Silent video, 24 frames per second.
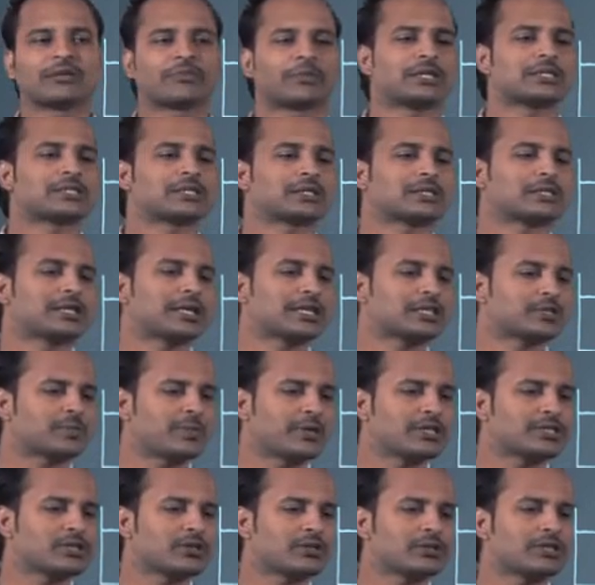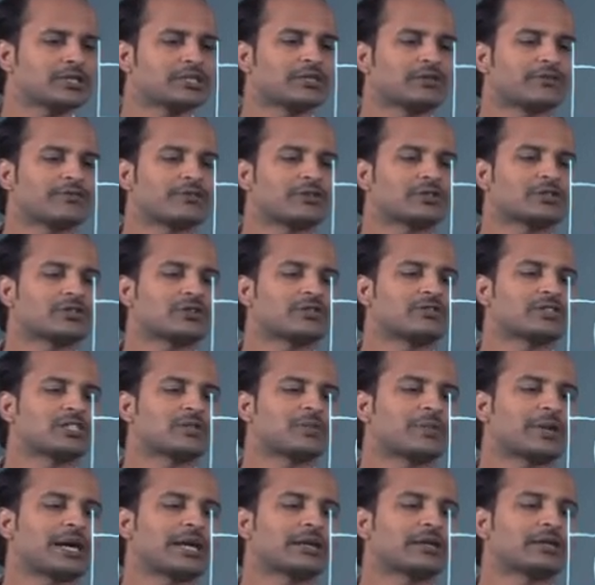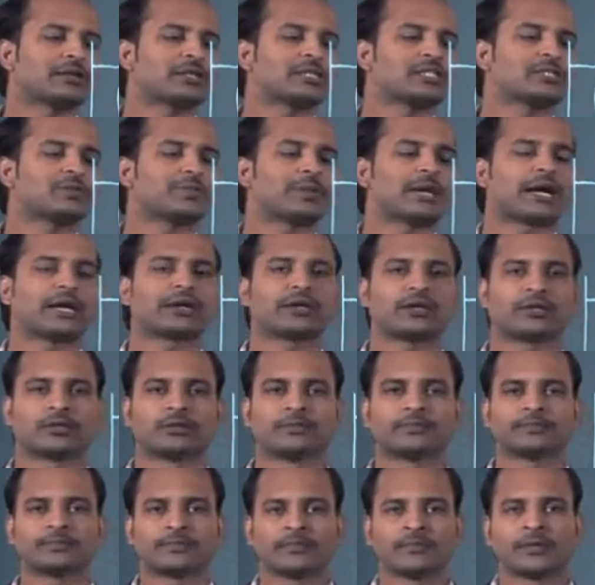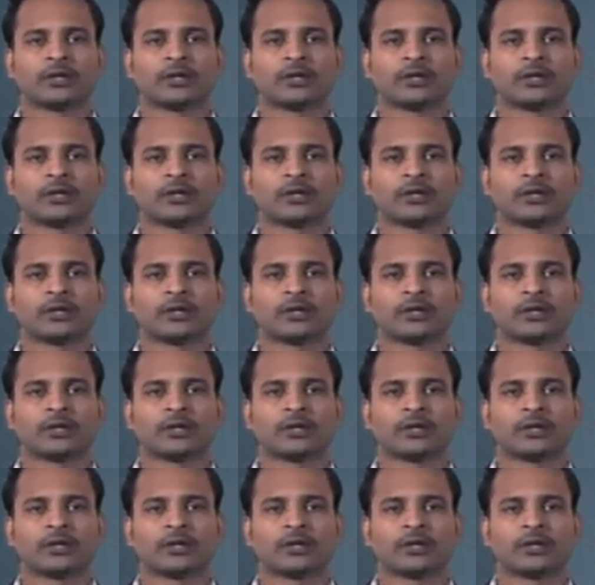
place, it takes place on the surface of this platinized platinum.